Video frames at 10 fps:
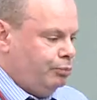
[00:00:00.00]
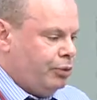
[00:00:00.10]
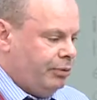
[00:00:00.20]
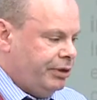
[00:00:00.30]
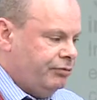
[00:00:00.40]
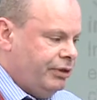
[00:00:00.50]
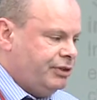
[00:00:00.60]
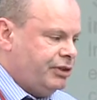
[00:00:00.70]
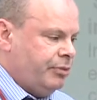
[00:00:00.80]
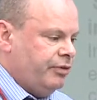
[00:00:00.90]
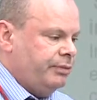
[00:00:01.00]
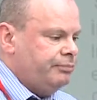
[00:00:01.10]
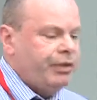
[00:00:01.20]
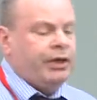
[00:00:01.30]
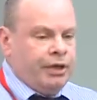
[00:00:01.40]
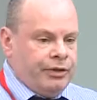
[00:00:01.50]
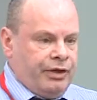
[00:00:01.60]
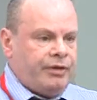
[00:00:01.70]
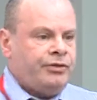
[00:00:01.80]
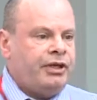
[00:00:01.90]
Probably can read some of it. The
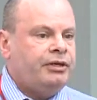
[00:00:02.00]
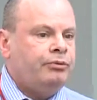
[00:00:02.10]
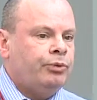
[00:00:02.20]
other thing